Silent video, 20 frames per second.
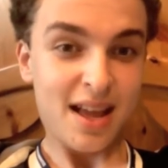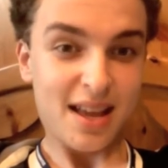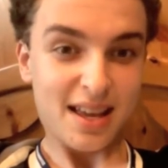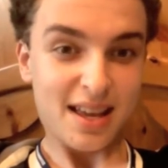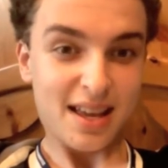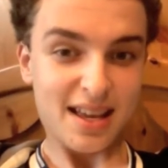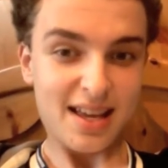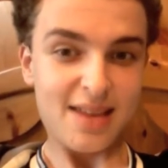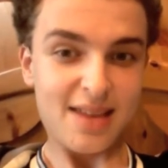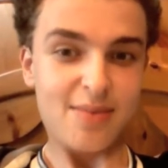
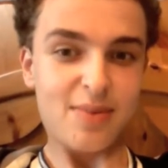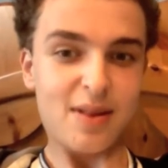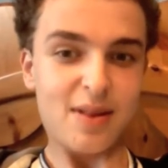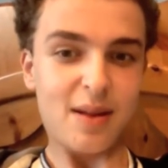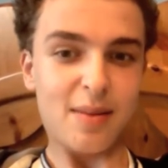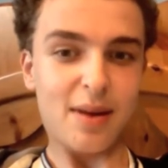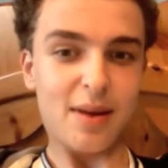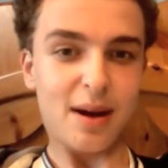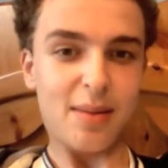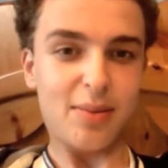keep
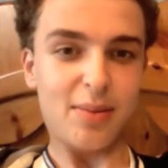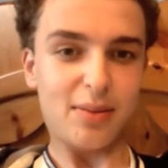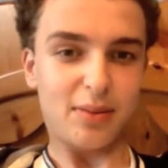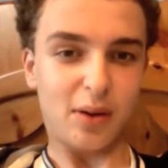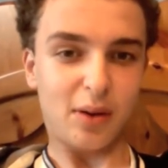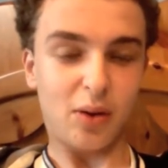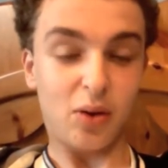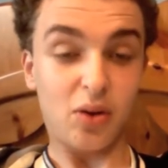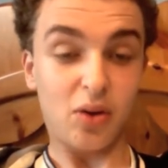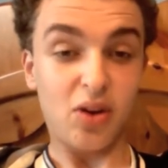them up
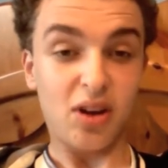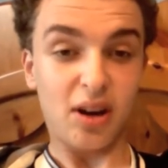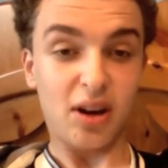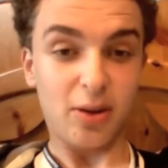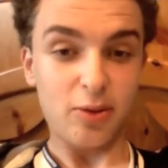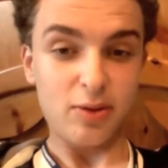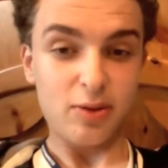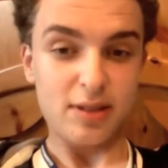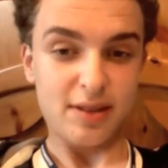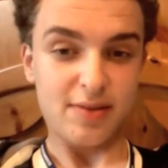on
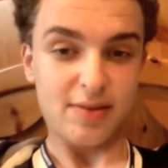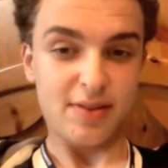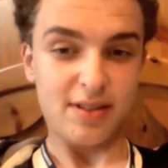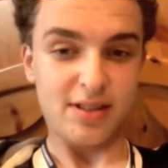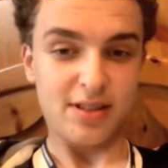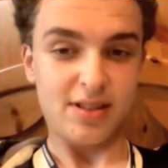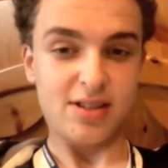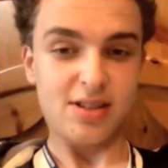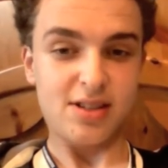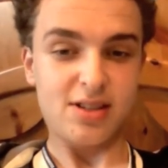goal
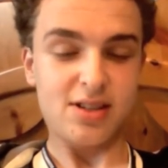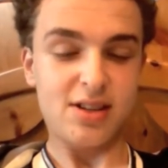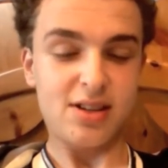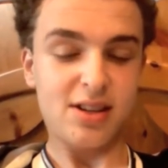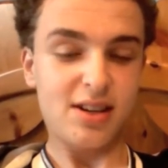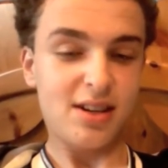difference.